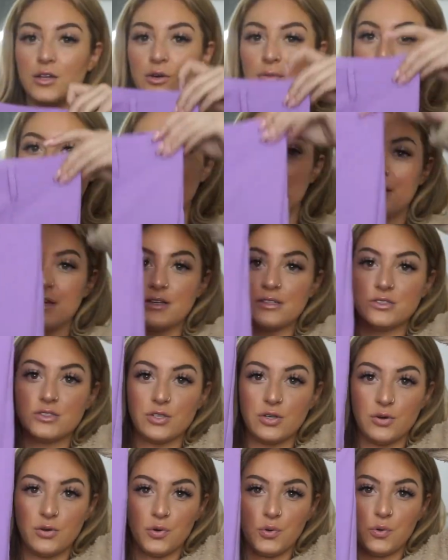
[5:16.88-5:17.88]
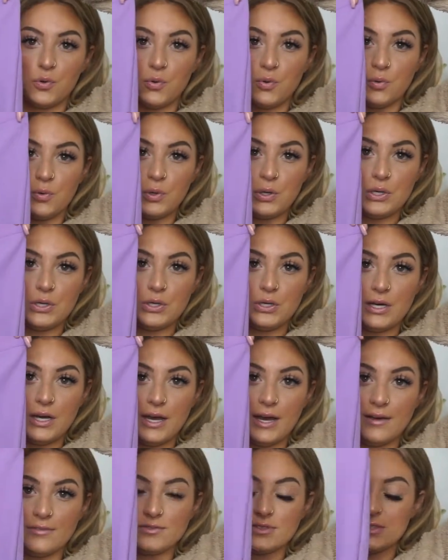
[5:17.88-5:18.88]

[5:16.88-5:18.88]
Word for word: look big, so I have